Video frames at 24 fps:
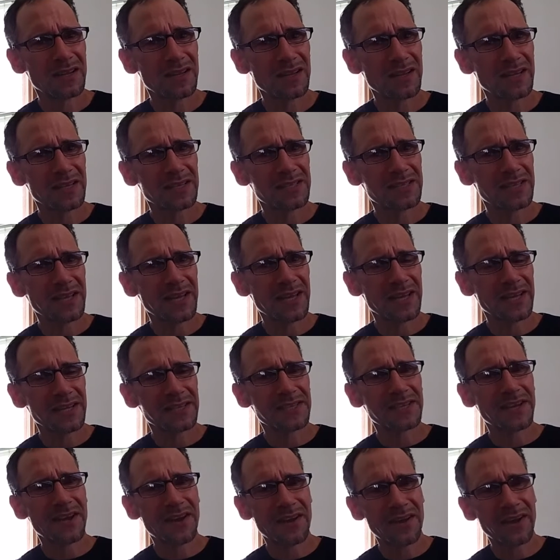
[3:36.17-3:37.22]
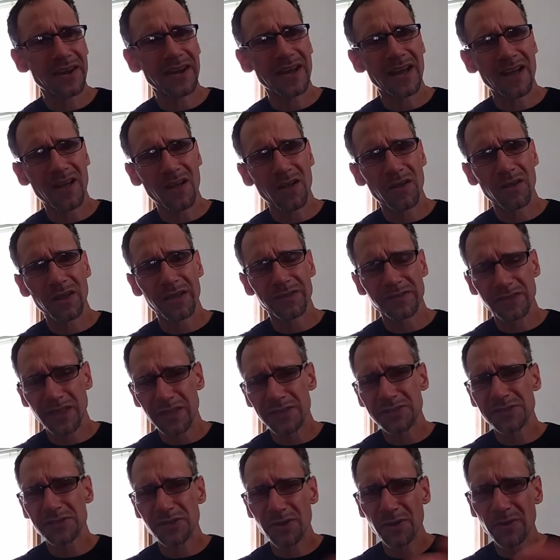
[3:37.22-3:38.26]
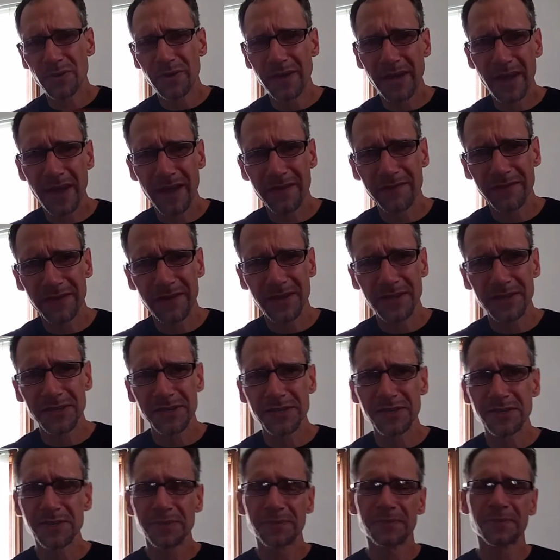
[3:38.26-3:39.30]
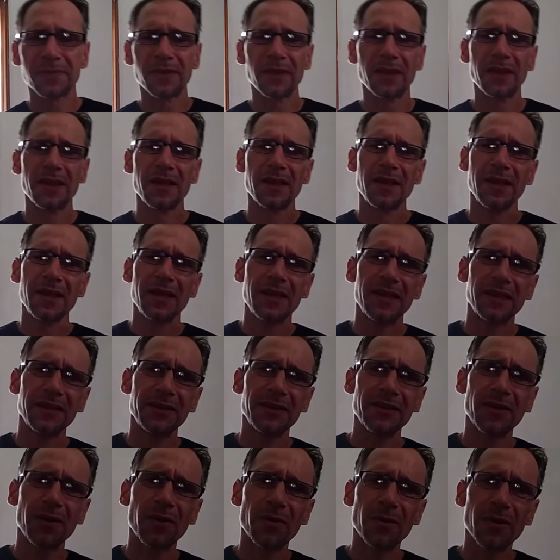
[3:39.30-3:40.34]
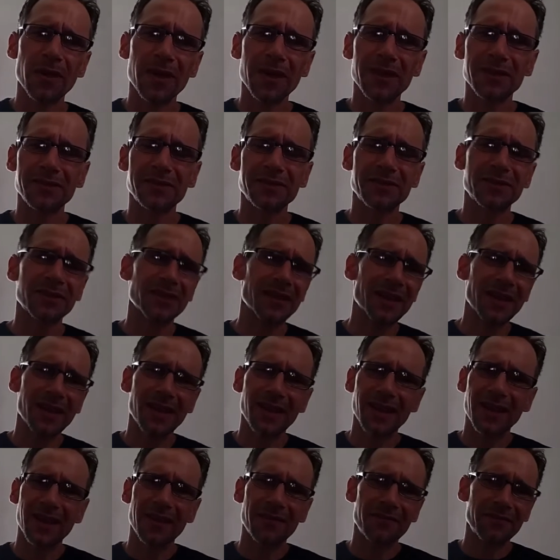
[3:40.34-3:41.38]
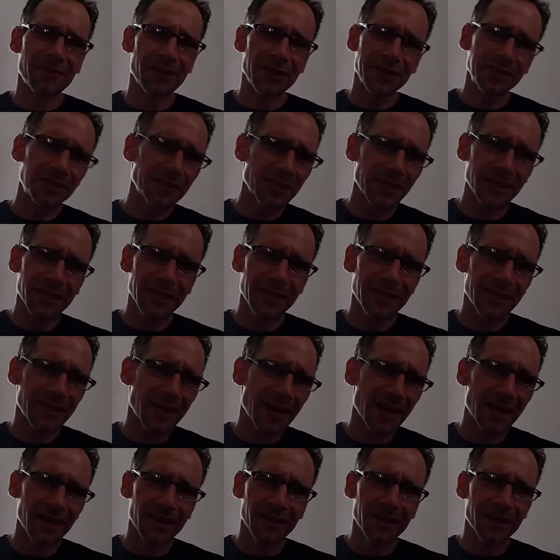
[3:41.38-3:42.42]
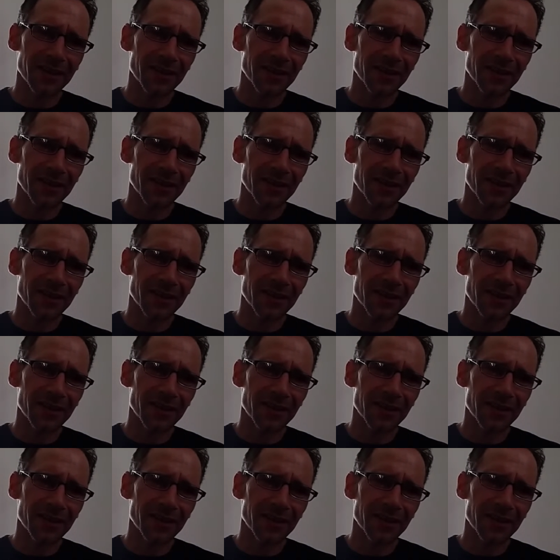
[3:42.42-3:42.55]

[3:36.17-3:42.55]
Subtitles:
Like say it gets carried out like that show Catfish. It's eventually got to.